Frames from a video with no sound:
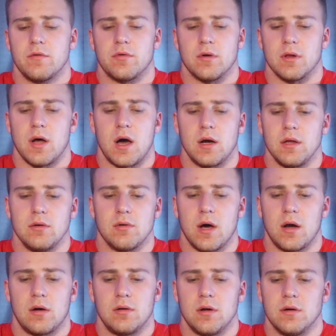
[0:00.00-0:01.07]
for a lot of you,
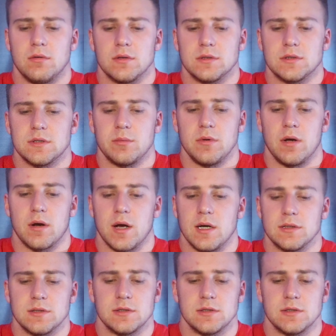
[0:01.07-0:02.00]
I don't know what some of your guys'